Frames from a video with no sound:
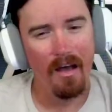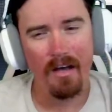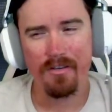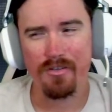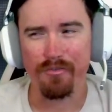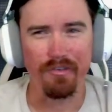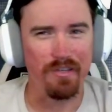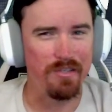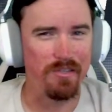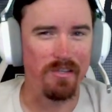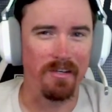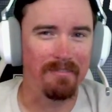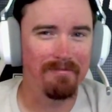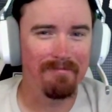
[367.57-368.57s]
I should fix
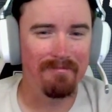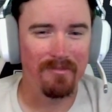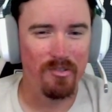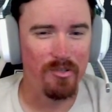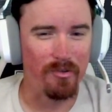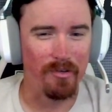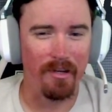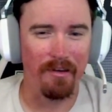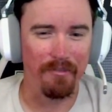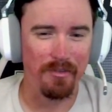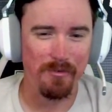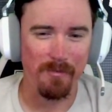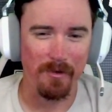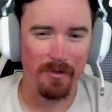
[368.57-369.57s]
that. Shouldn't have
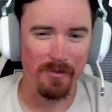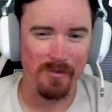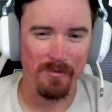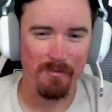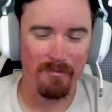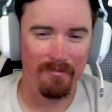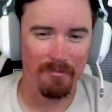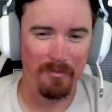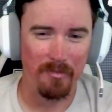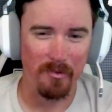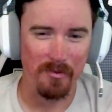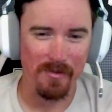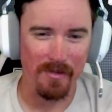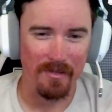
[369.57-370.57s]
experience
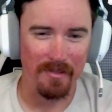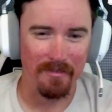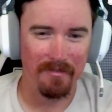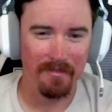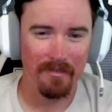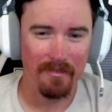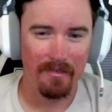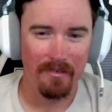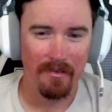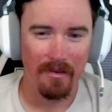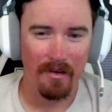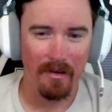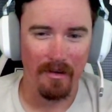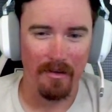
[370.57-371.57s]
points yet.
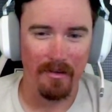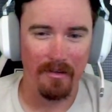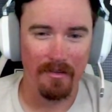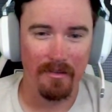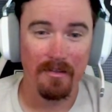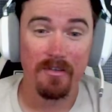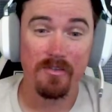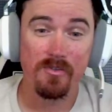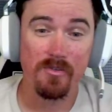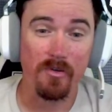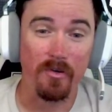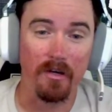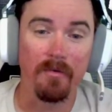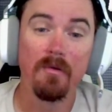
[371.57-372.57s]
So
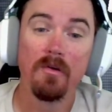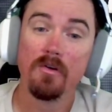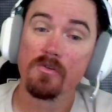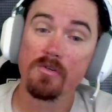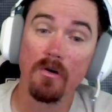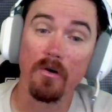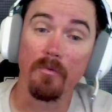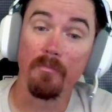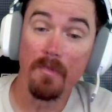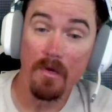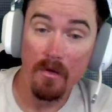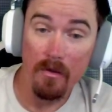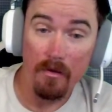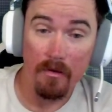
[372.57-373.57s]
yeah. So,
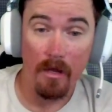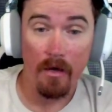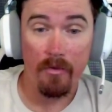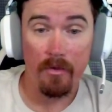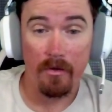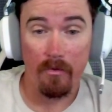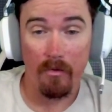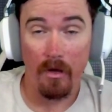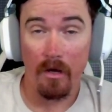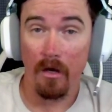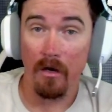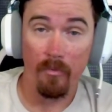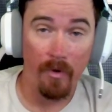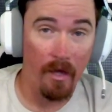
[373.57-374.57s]
now
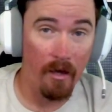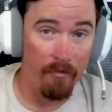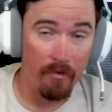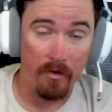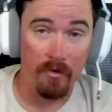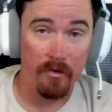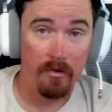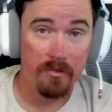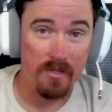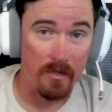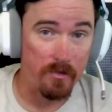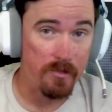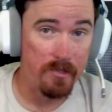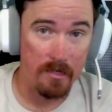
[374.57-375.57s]
that we have our
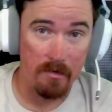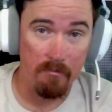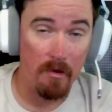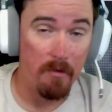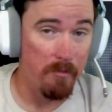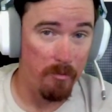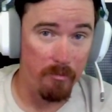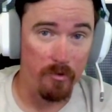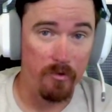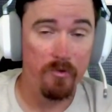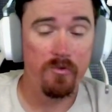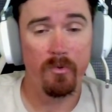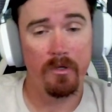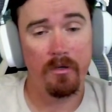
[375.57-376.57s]
sales team
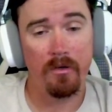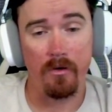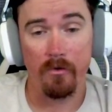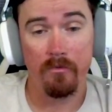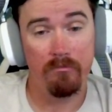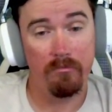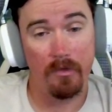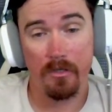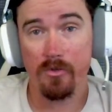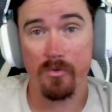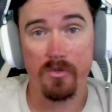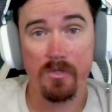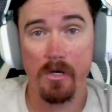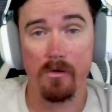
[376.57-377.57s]
members, we can go into
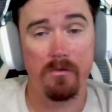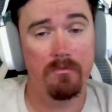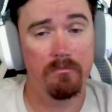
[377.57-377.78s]
a sale.